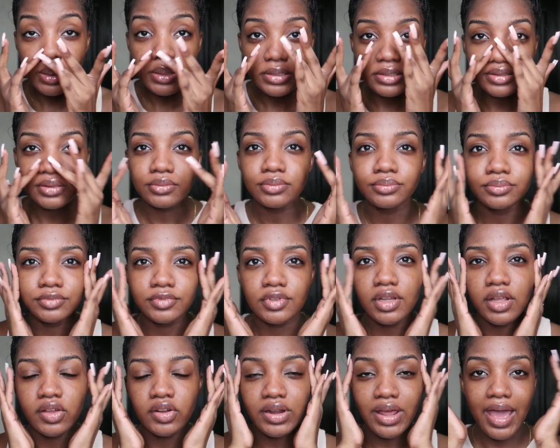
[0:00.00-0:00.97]
So
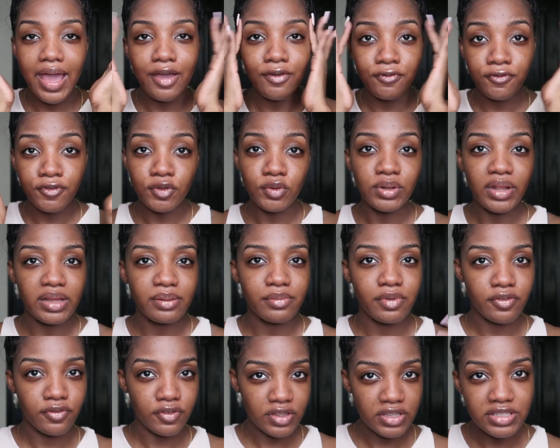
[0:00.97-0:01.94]
now that I feel like
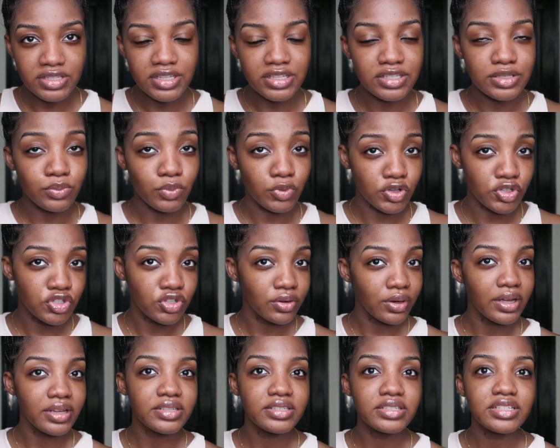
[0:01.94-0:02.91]
my face is
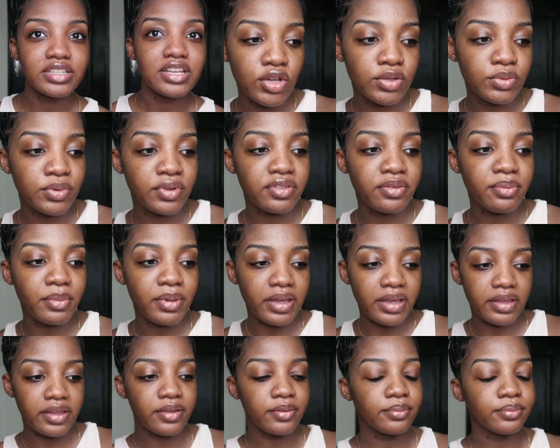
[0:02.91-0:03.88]
moisturized, going with
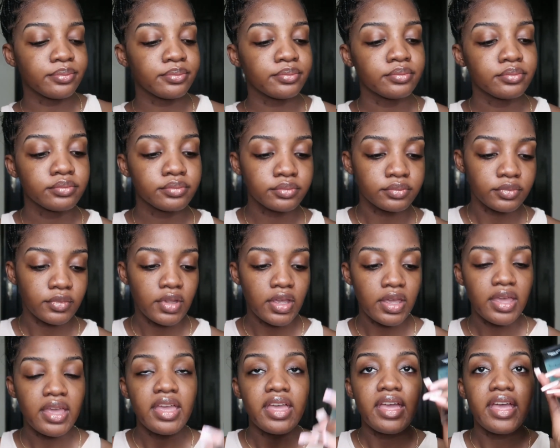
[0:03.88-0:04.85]
my
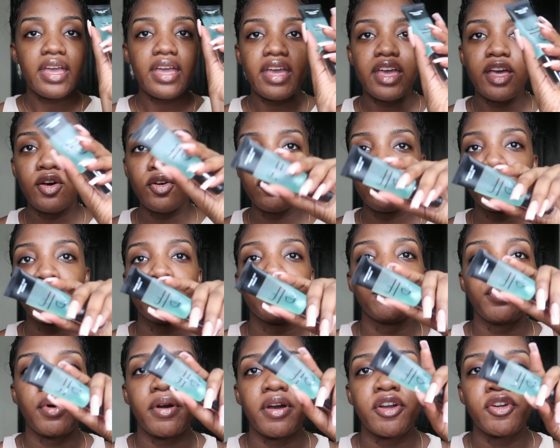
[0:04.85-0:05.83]
ELF
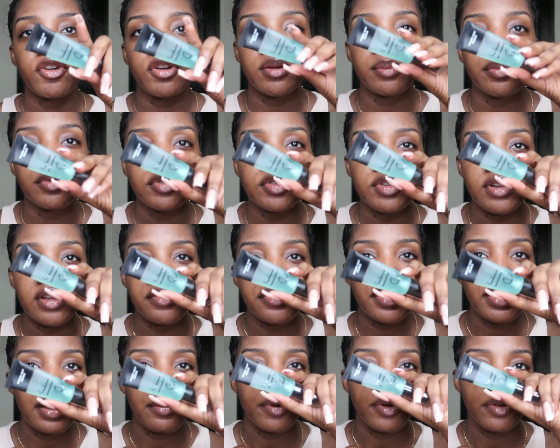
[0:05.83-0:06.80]
Power Grip. So the
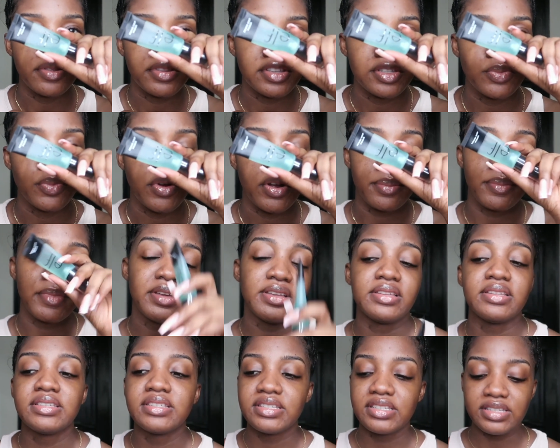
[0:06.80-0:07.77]
thing about this primer
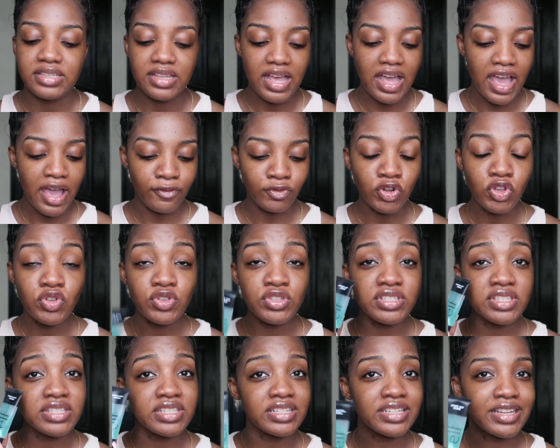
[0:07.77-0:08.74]
is I've not
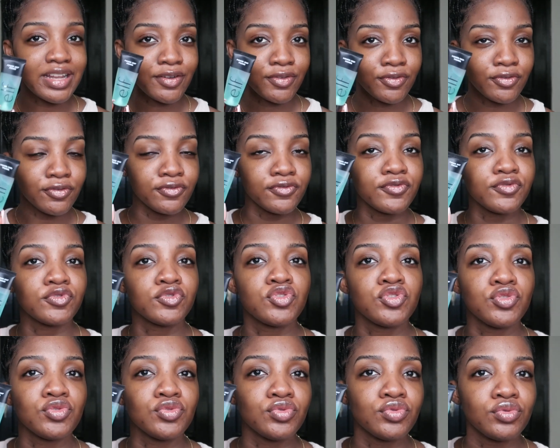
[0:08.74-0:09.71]
used it enough
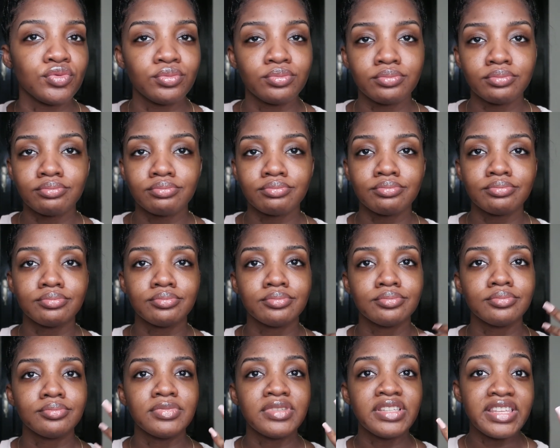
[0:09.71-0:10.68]
to
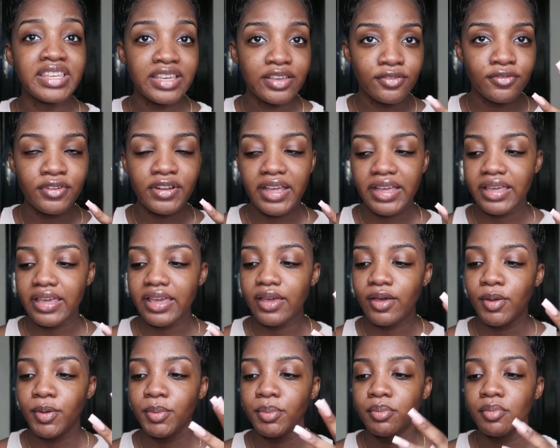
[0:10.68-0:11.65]
give like
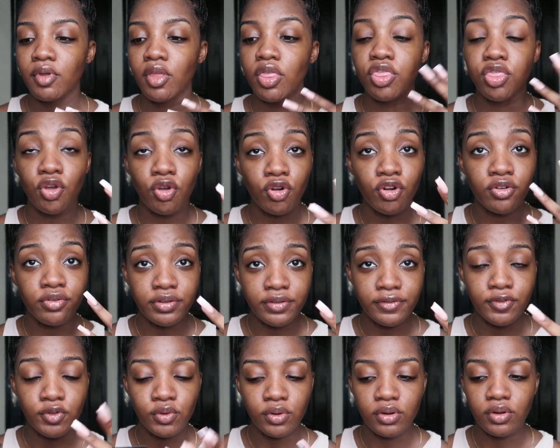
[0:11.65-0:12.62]
a thorough
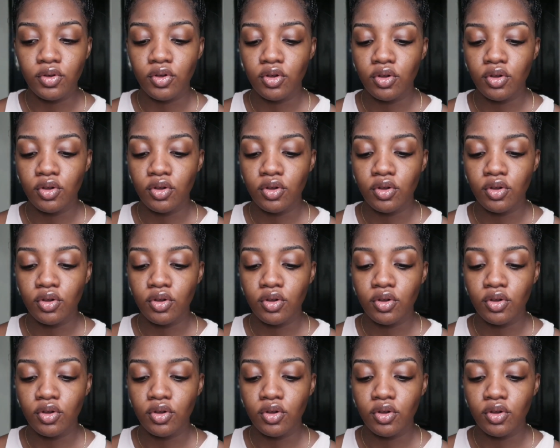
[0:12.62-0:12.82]
review.